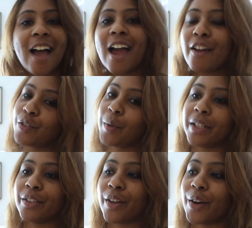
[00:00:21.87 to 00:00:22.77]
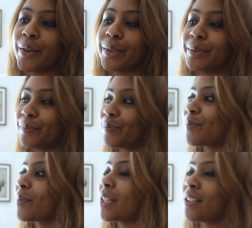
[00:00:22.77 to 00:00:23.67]
everywhere you go.
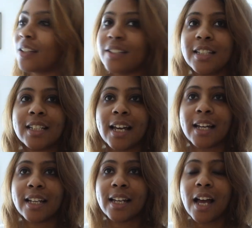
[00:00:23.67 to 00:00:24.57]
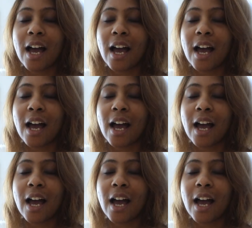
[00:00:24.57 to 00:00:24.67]
So today,